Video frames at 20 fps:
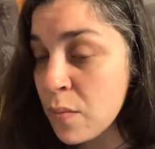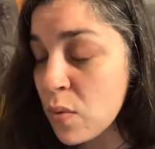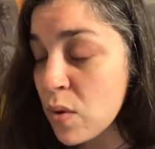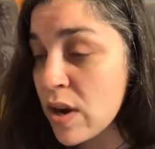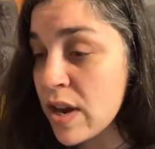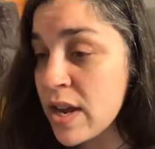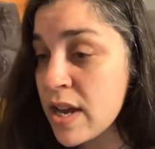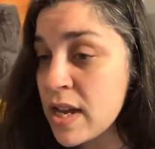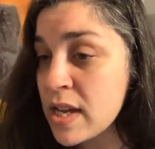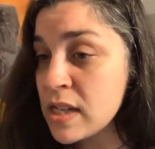
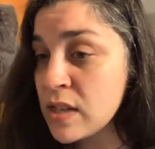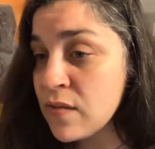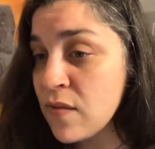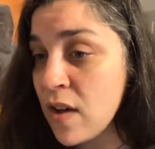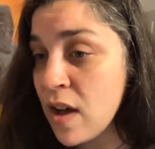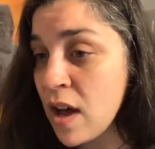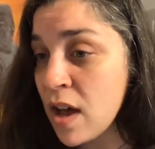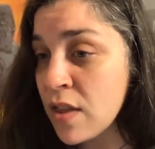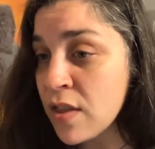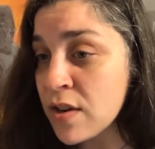Praise
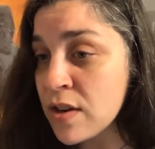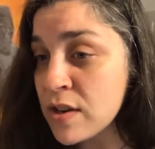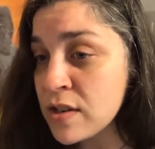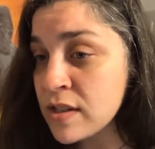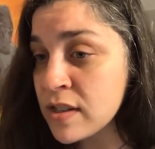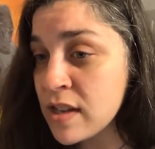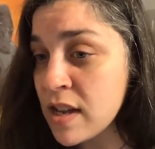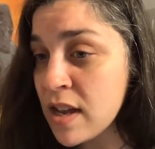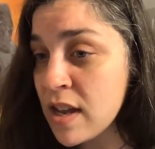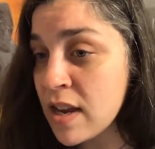Father,
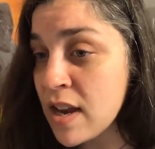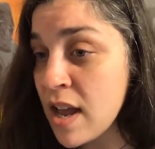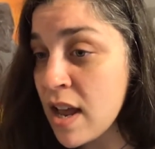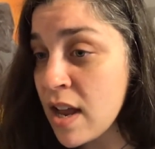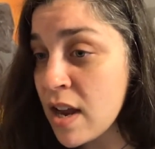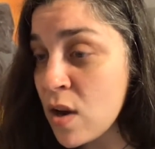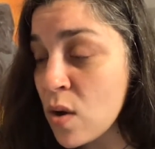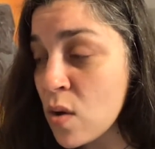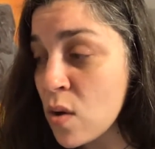Son, and